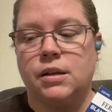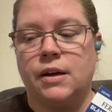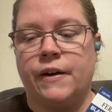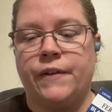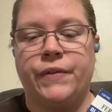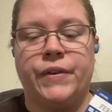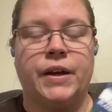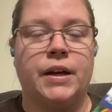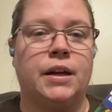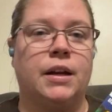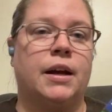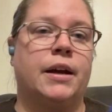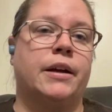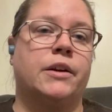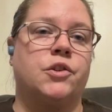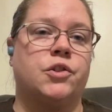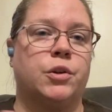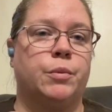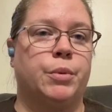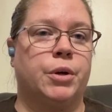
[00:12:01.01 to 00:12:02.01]
and then I
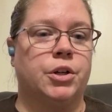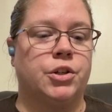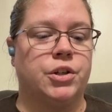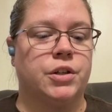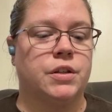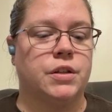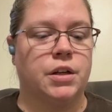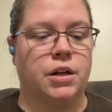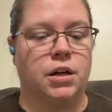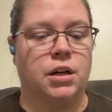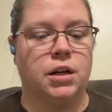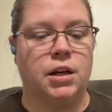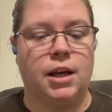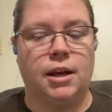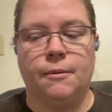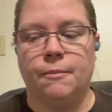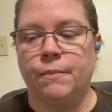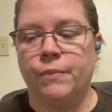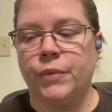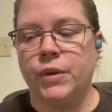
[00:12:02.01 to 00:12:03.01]
actually purchased their honey,
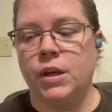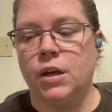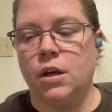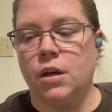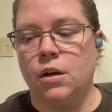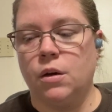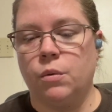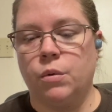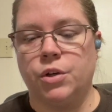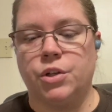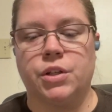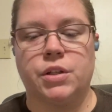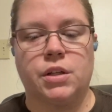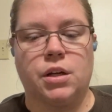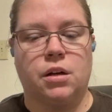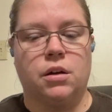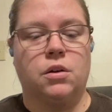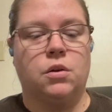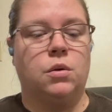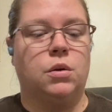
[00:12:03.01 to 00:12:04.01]
which is
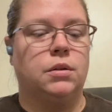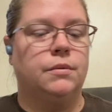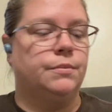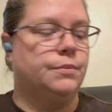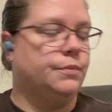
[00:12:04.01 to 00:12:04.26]
kind of cool.